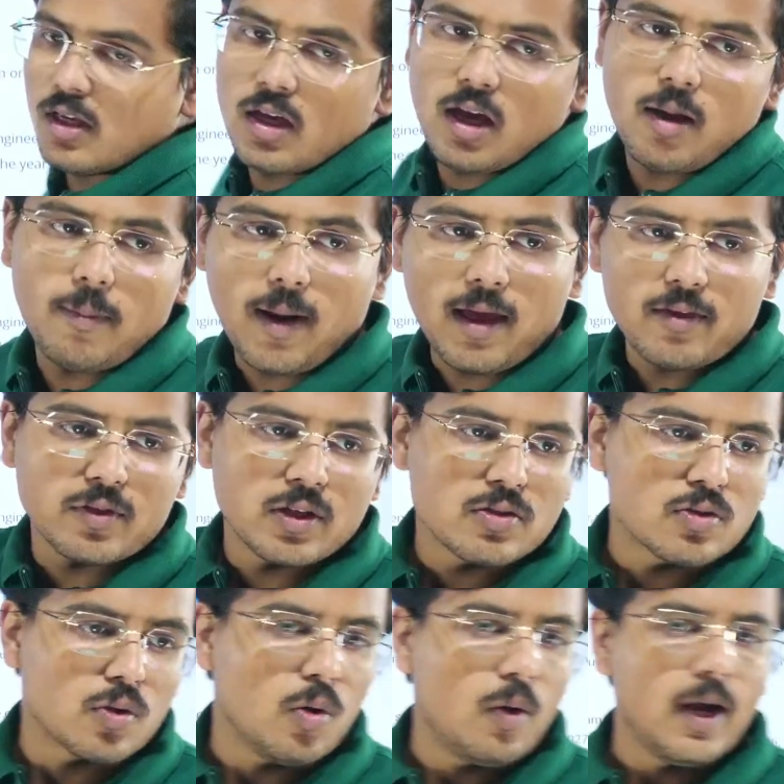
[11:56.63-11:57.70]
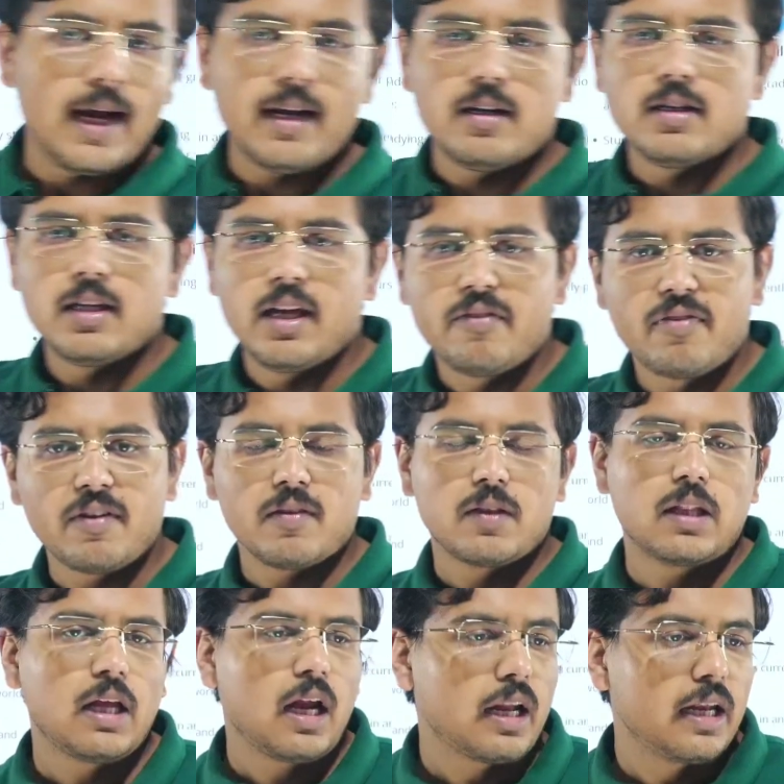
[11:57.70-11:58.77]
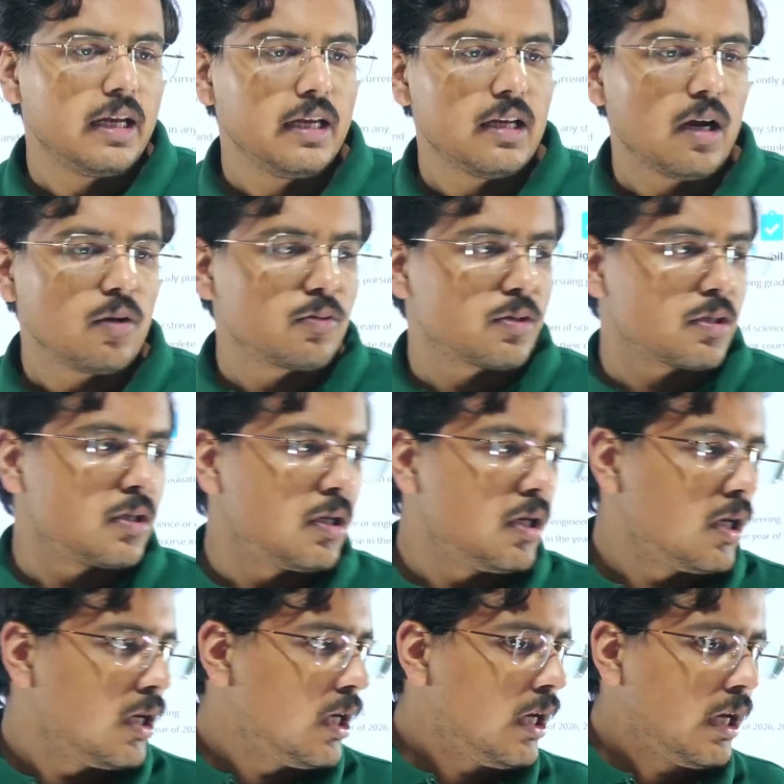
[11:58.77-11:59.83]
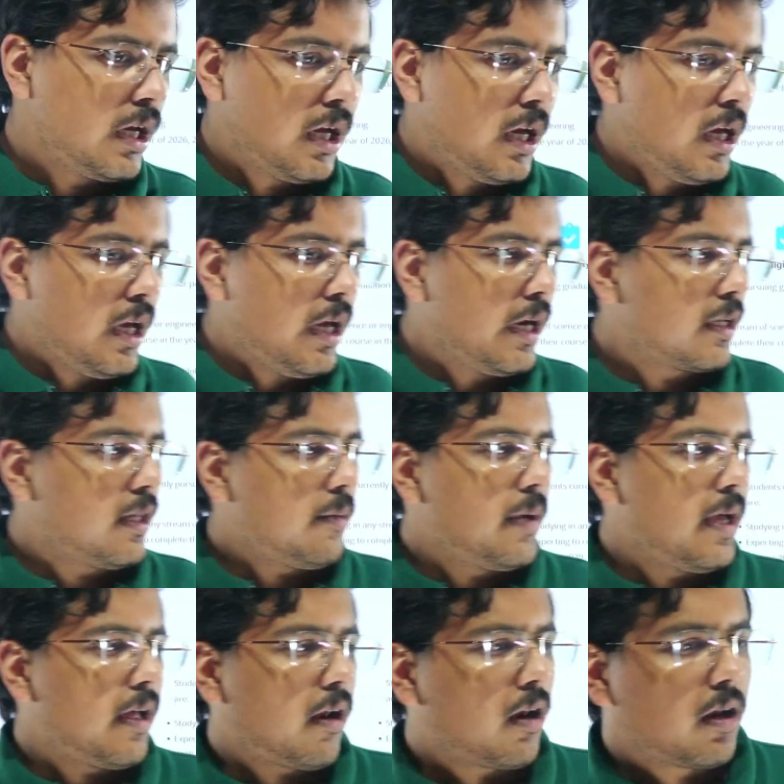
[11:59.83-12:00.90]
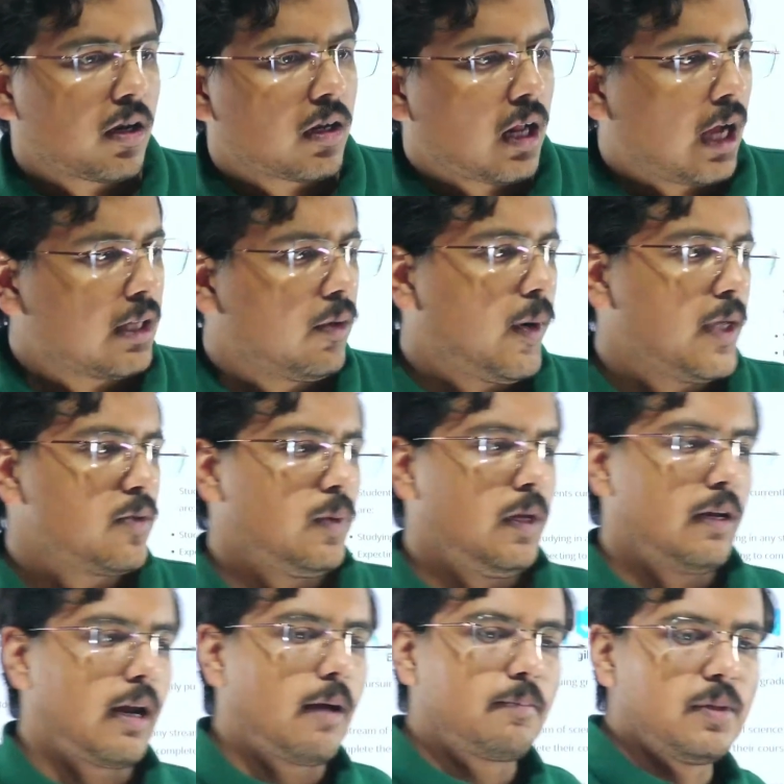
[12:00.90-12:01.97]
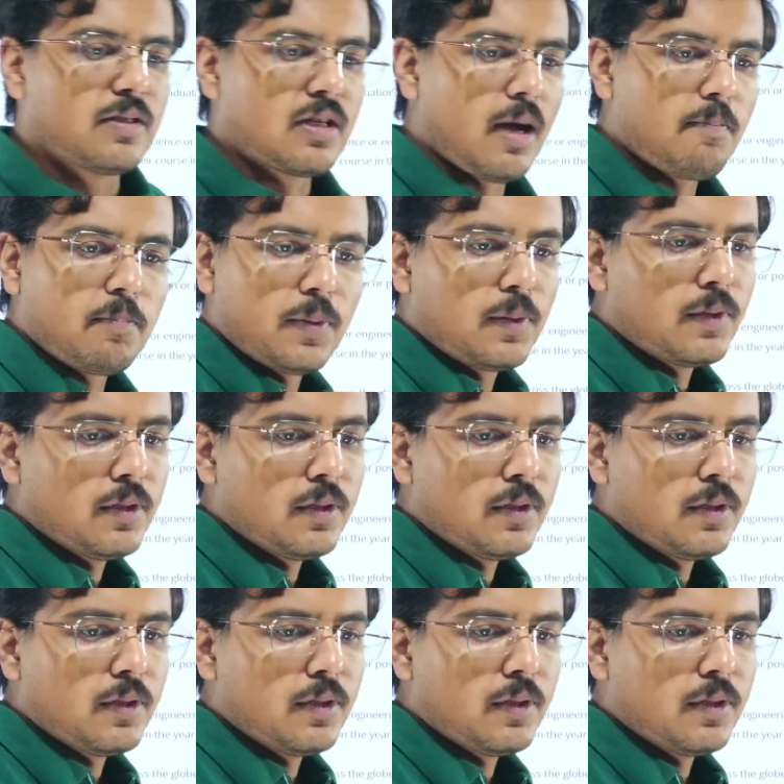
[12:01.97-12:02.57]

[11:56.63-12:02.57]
apply for this. So go ahead. If there are any doubts, hit them here. Otherwise, we'll wrap this up.